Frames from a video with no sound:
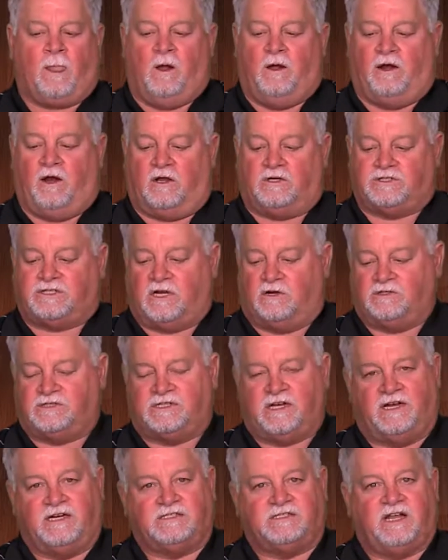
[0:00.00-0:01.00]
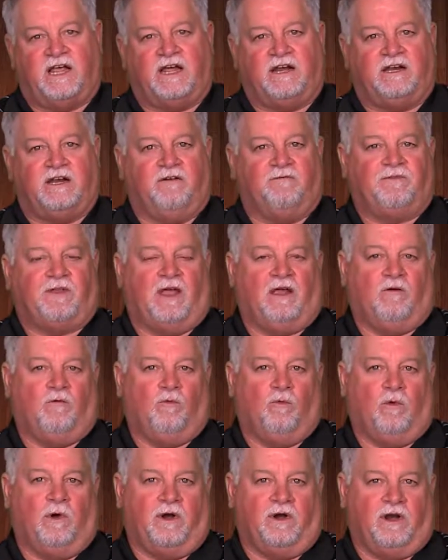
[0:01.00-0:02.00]
It also says that if they
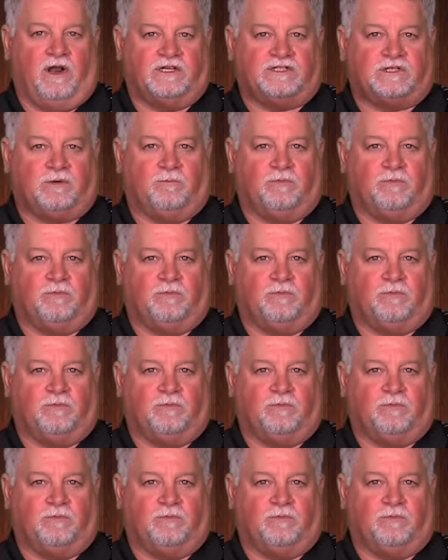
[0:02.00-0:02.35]
wanted us to